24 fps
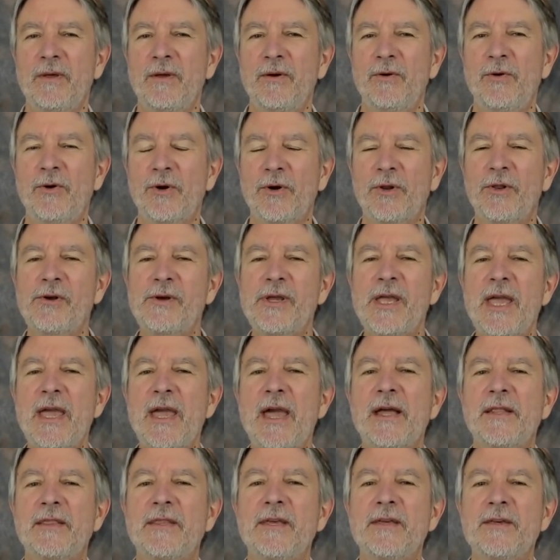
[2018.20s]
who are
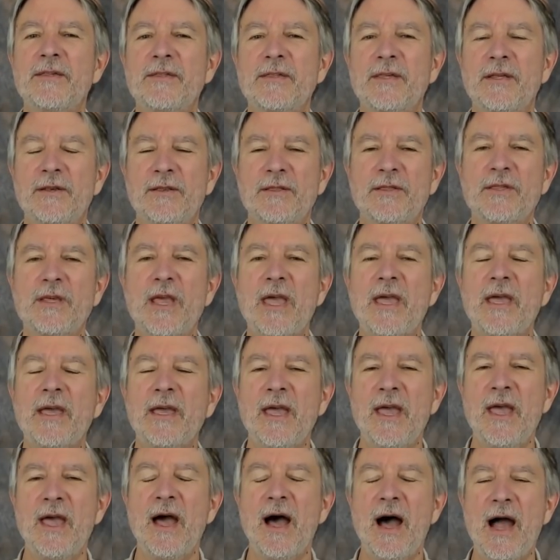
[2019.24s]
looking at this and saying,
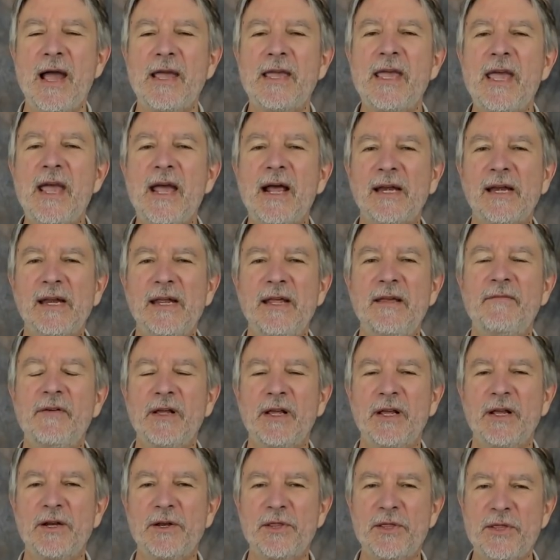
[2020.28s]
I can't
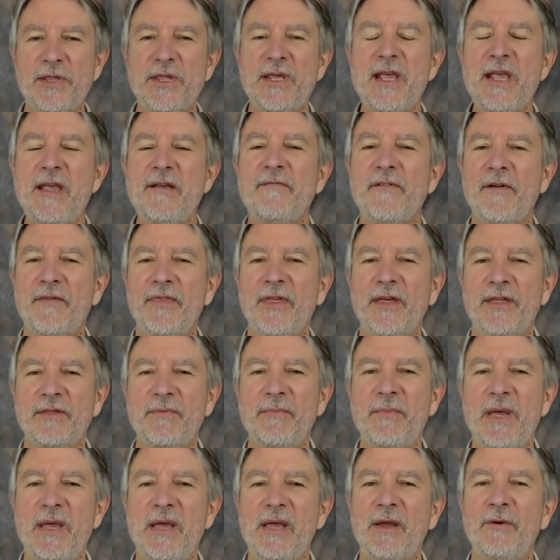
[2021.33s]
even conceive of this
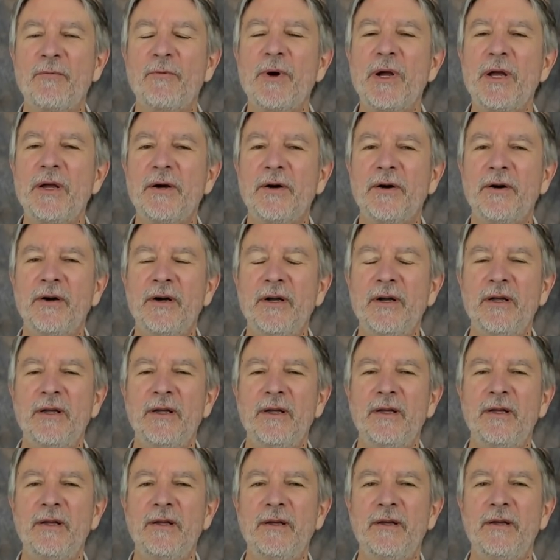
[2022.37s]
being real
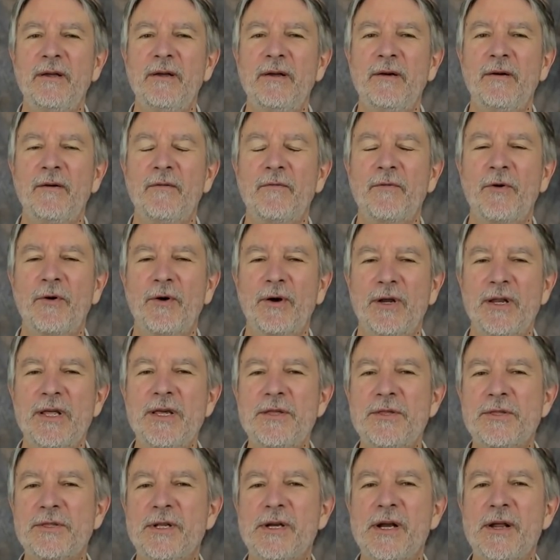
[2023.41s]
for at
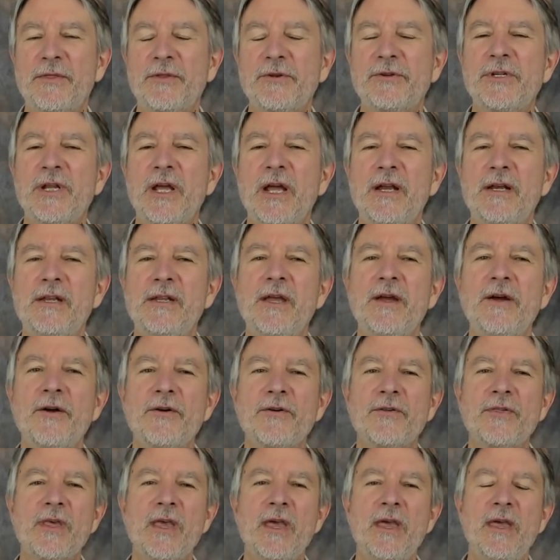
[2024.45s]
least another 10
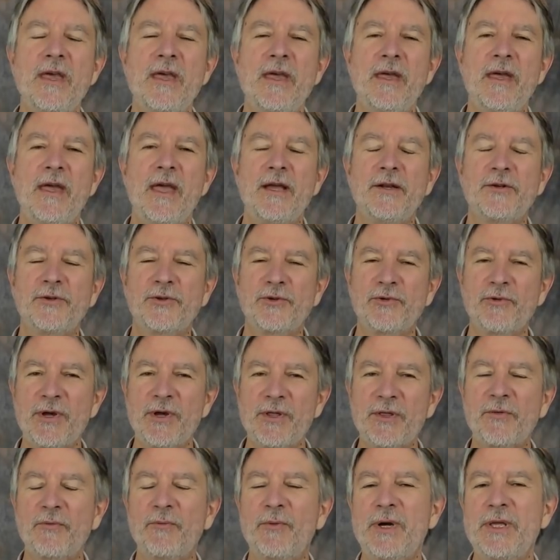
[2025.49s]
years, and
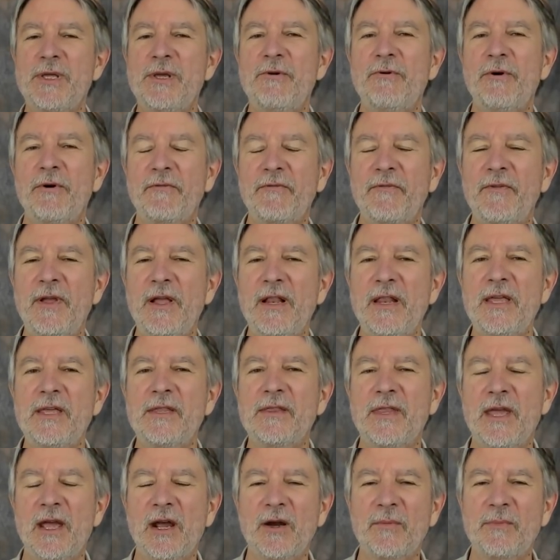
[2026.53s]
trust what you are
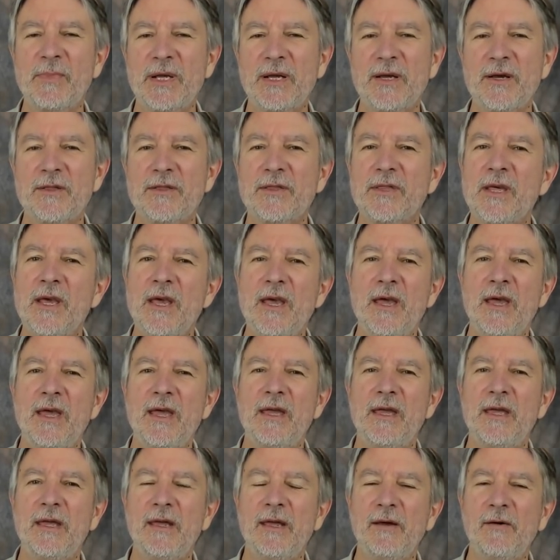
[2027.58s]
feeling there, because
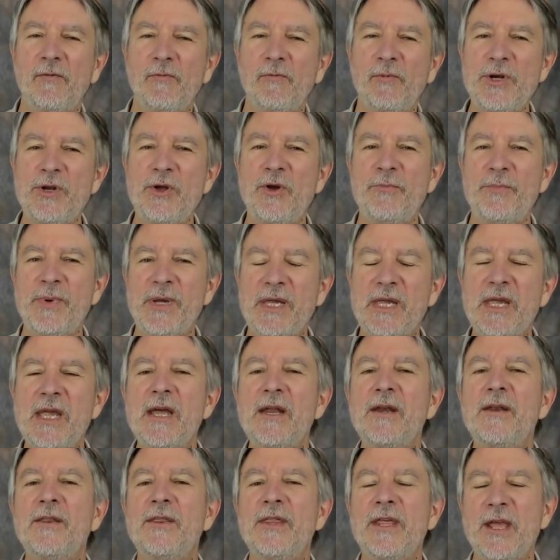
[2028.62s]
when you
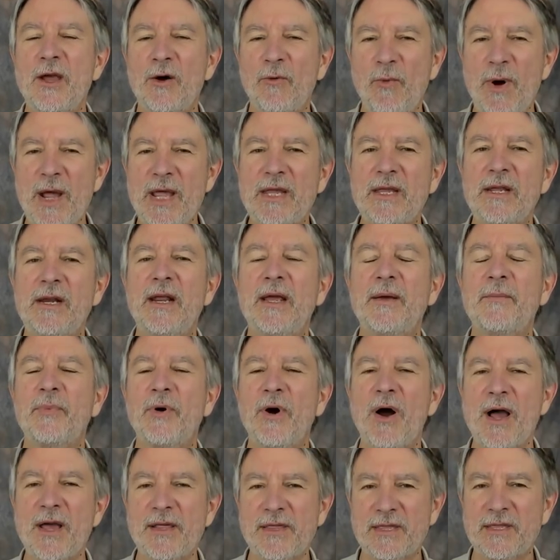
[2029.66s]
begin the awakening
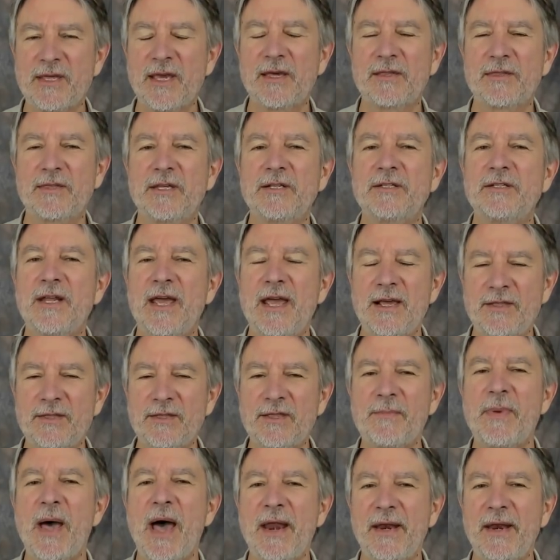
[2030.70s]
process, it
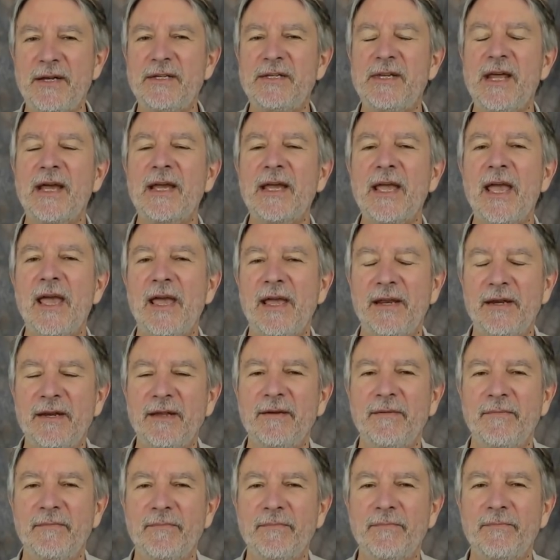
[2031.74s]
takes about a decade